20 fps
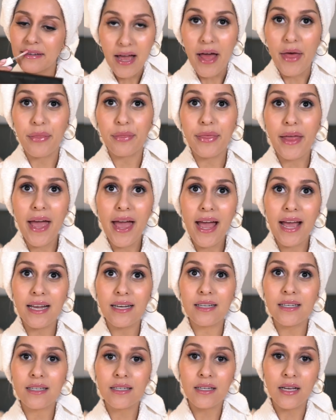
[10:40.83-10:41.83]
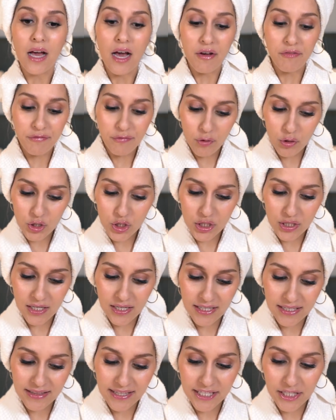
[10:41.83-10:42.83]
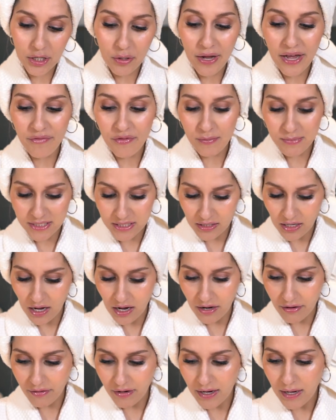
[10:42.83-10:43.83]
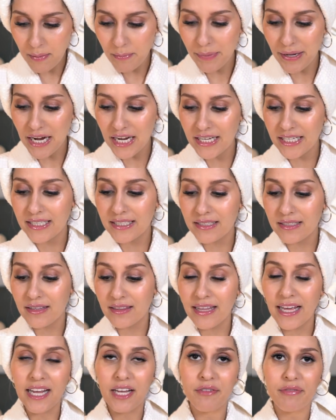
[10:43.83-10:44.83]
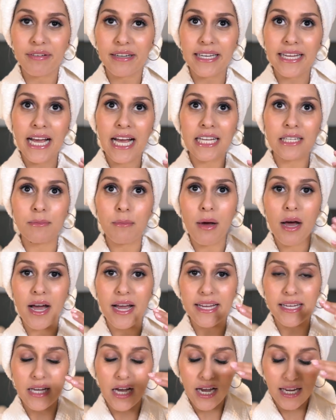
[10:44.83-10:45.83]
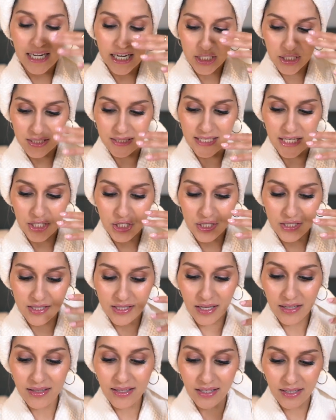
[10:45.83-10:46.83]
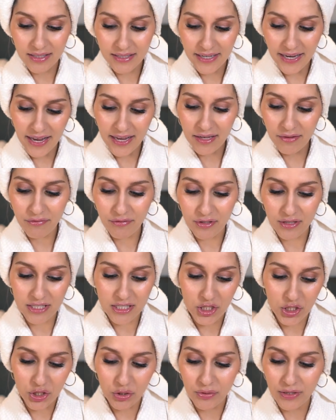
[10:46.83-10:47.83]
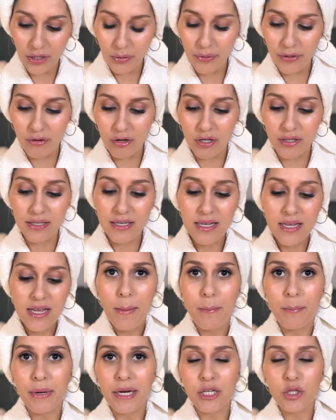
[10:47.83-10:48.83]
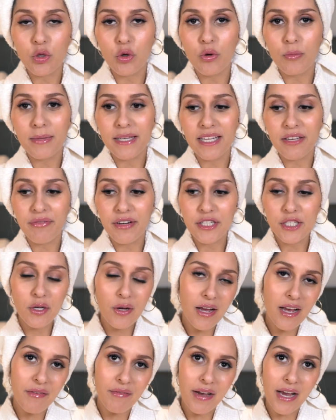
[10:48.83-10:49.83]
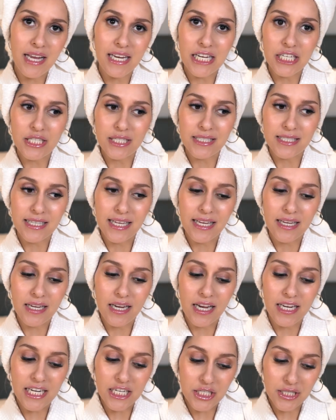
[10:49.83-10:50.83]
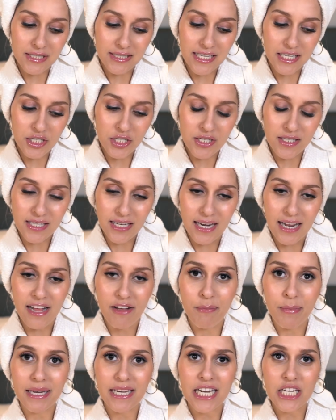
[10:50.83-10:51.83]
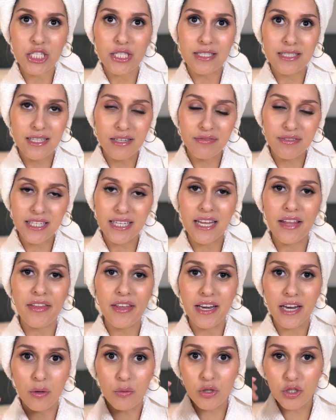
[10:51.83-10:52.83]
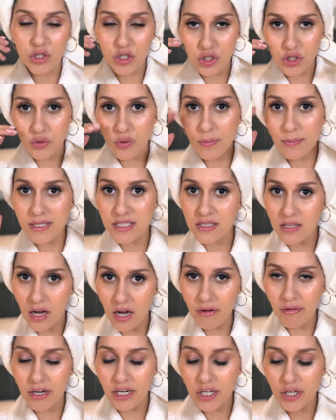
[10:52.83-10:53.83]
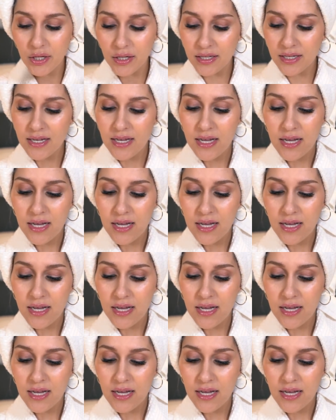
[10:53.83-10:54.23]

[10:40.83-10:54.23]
And then, unfortunately, they don't have a mascara, but I thankfully had my eyelash extensions done the other day for this shoot that we're on. But normally, if I don't have eyelash extensions, then I'll have my lashes lifted, and then I will just do a mascara look.